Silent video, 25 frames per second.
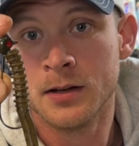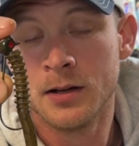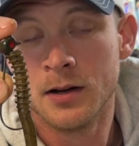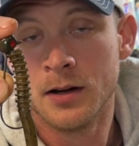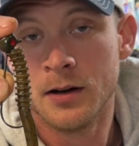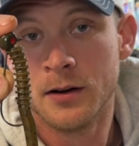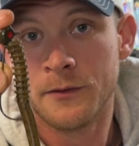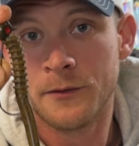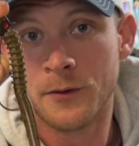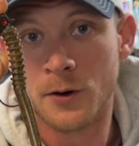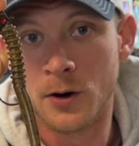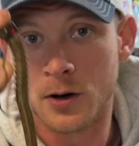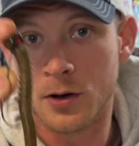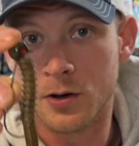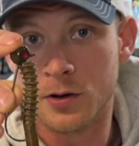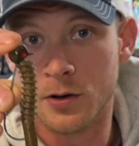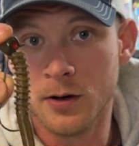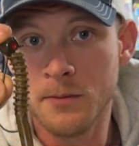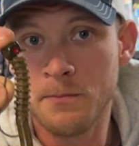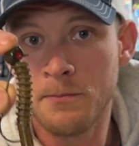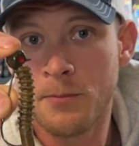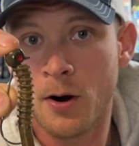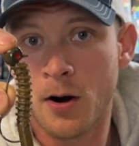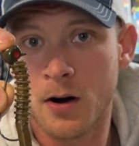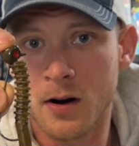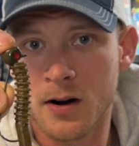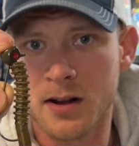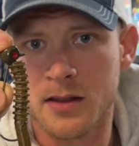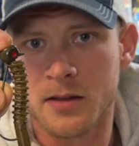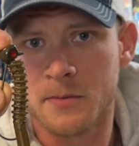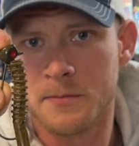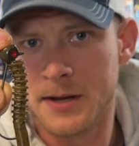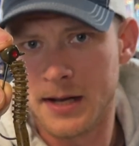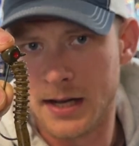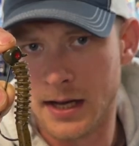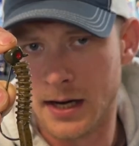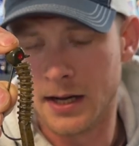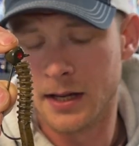for a good part of the
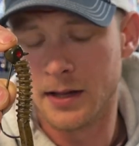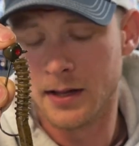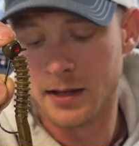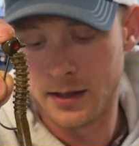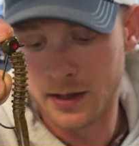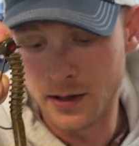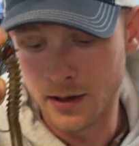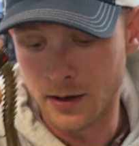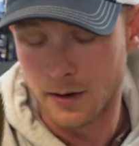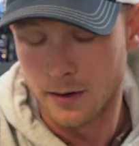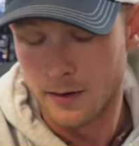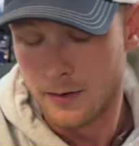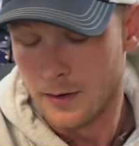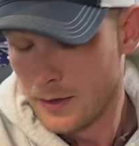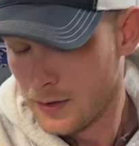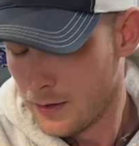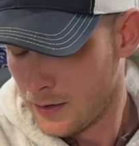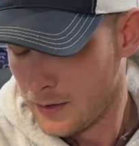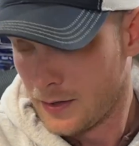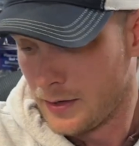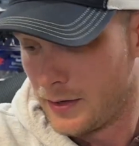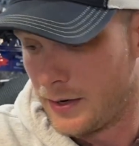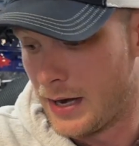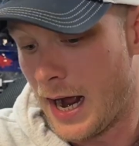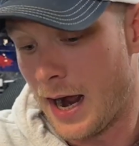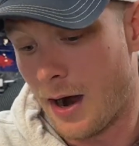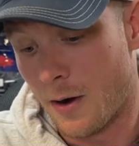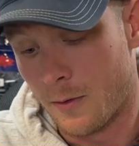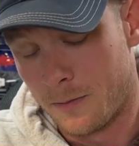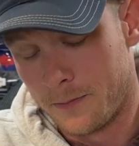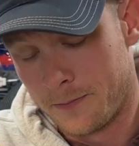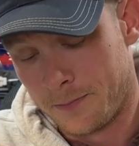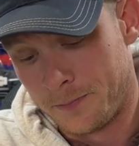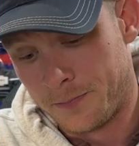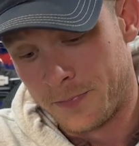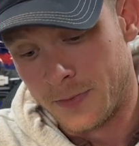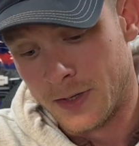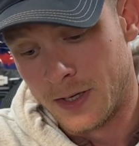beginning of the year. Now,
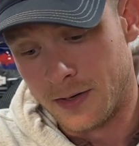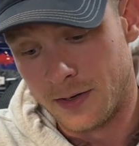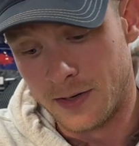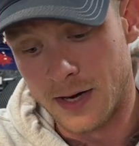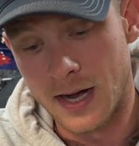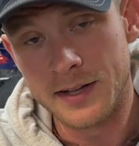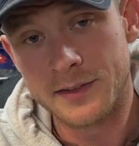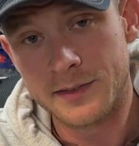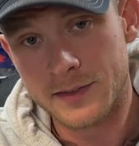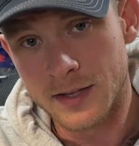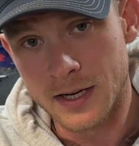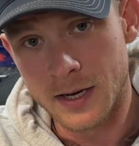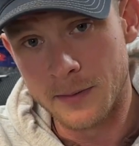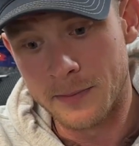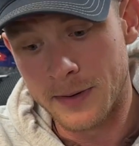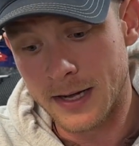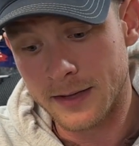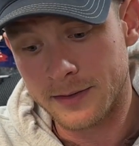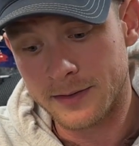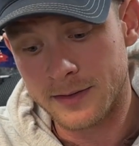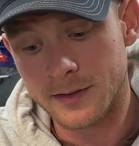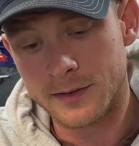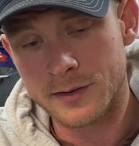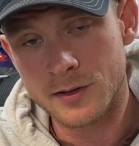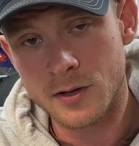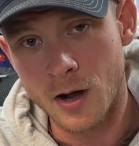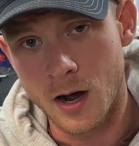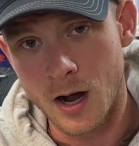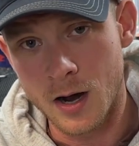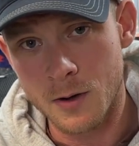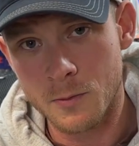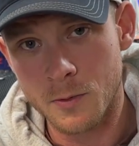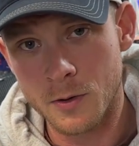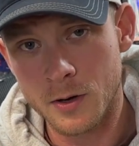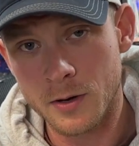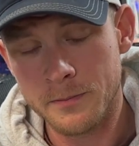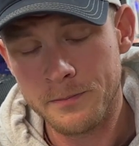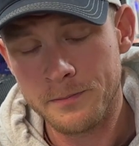nice thing about this Cog
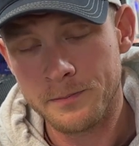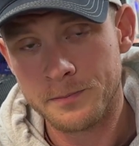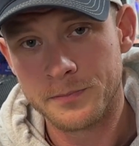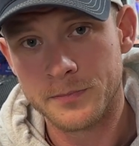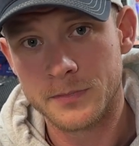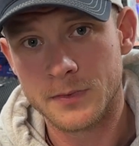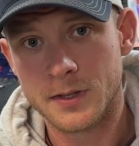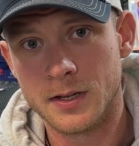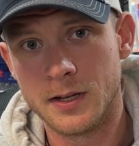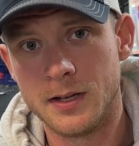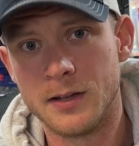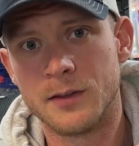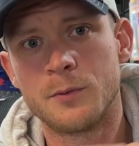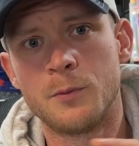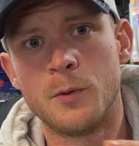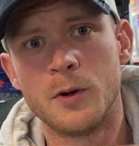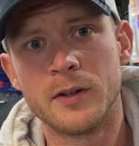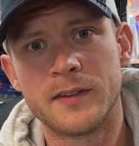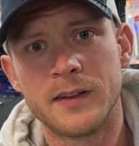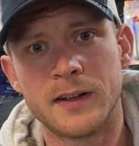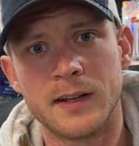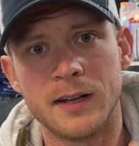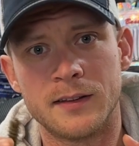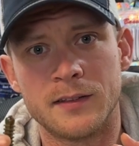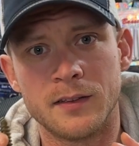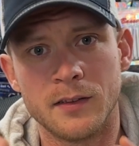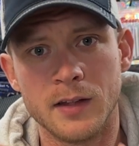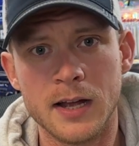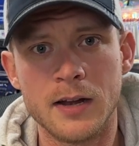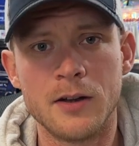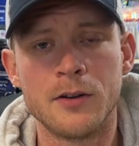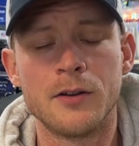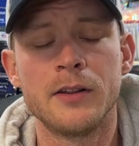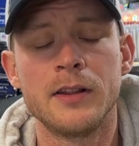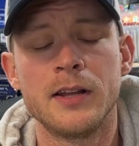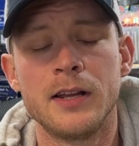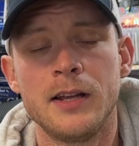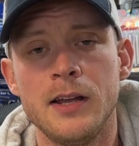Worm is once it gets
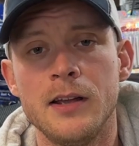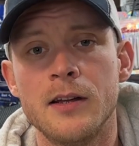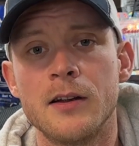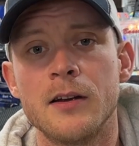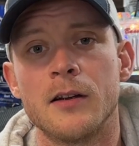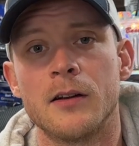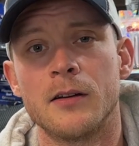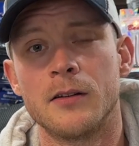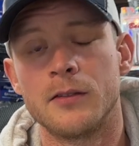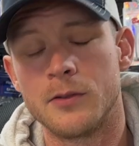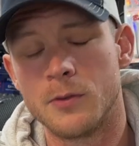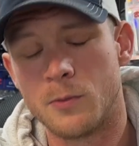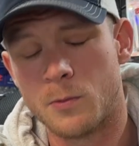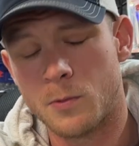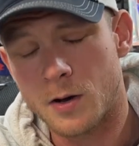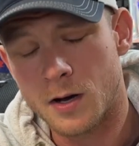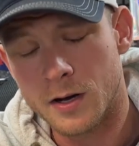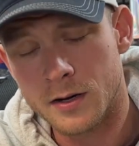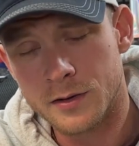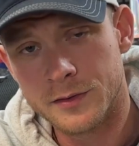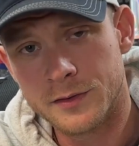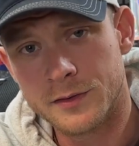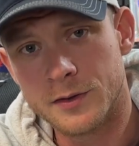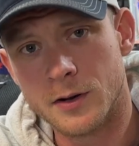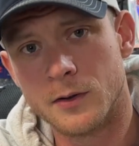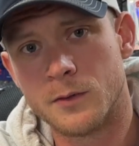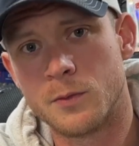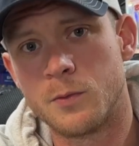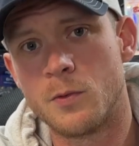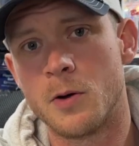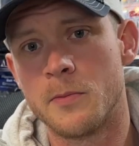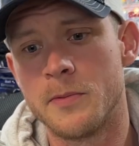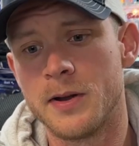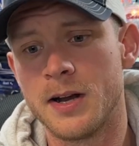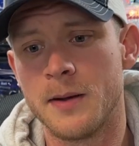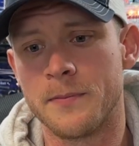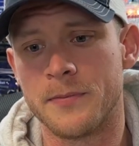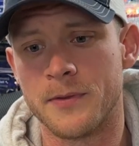later in the year, the water starts
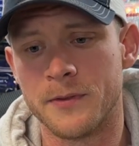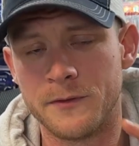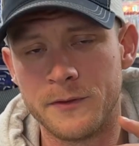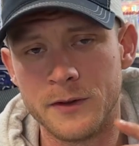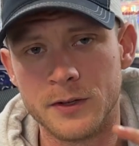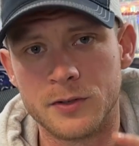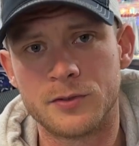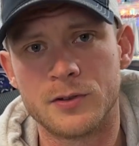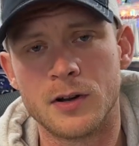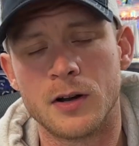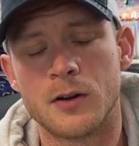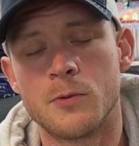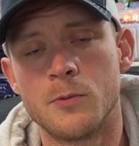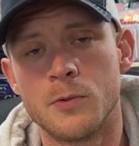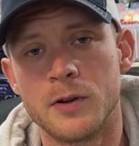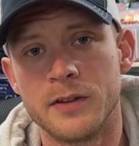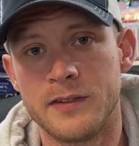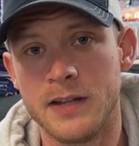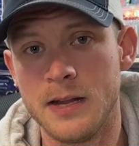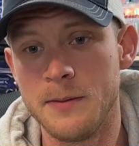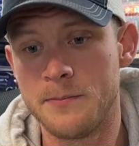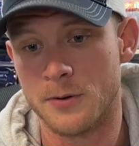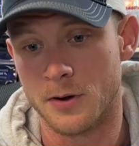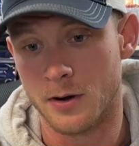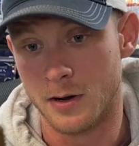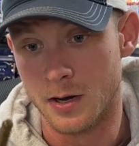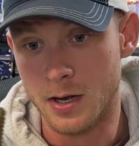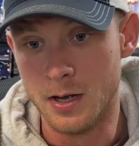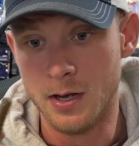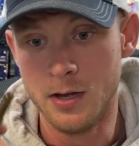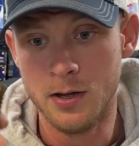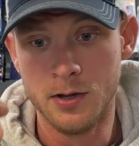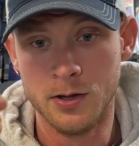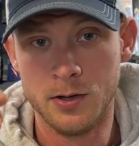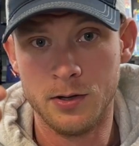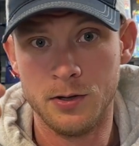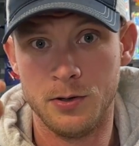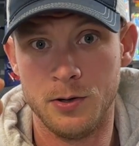warming up, the fish start going deeper.
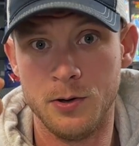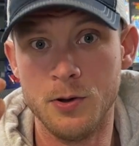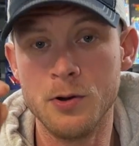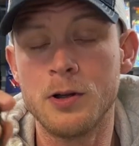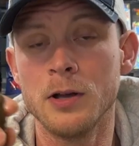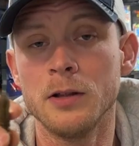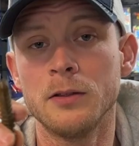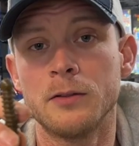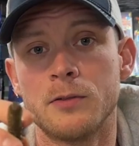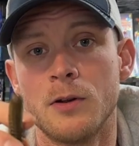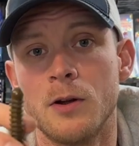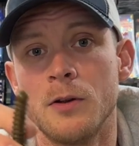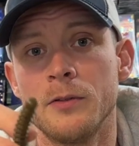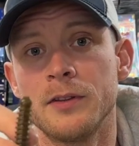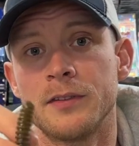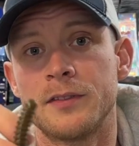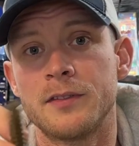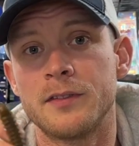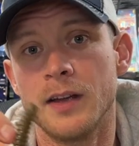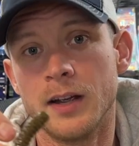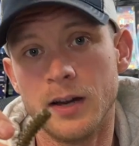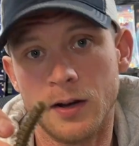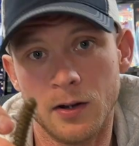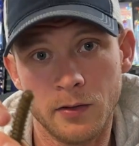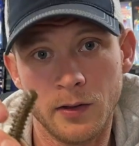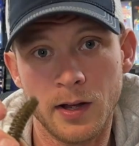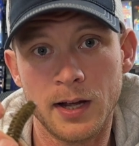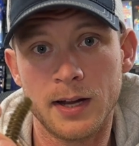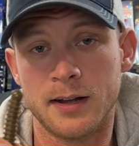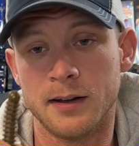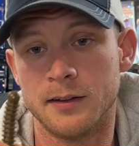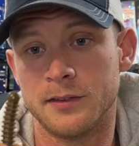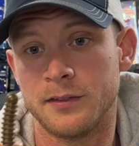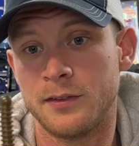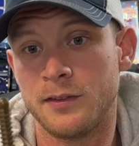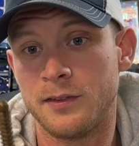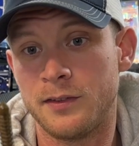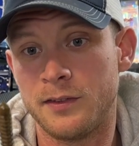You can throw this thing on like a
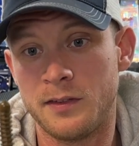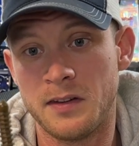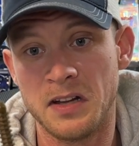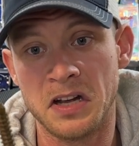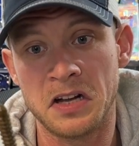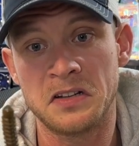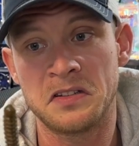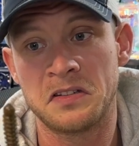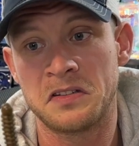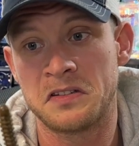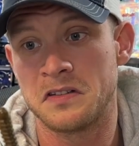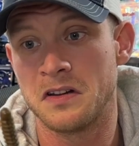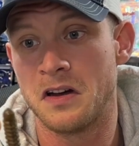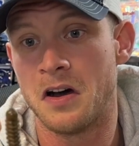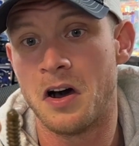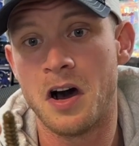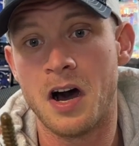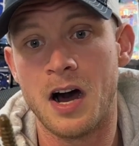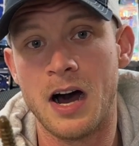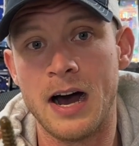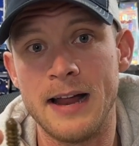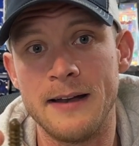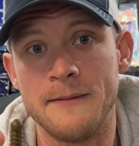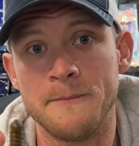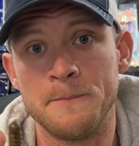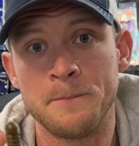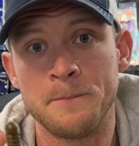6/0